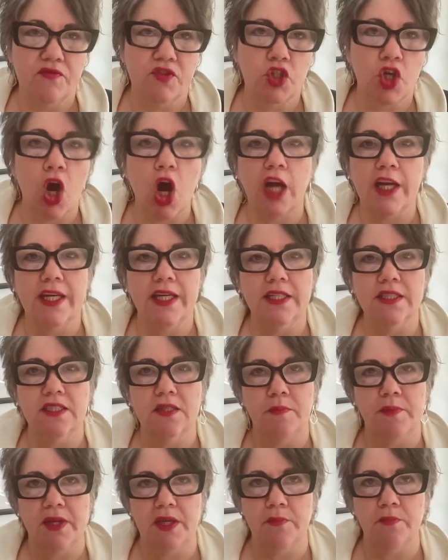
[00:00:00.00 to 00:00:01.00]
talking
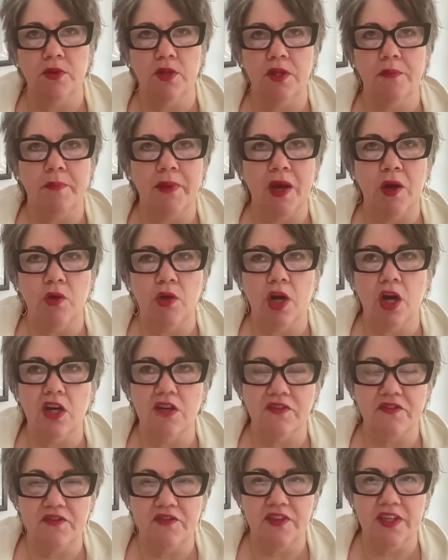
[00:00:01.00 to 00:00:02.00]
to people about
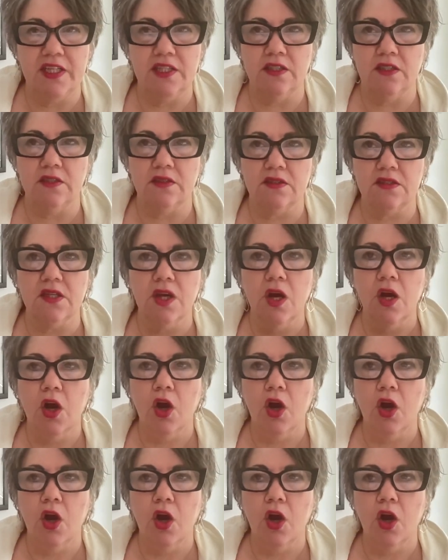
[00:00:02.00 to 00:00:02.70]
our fears,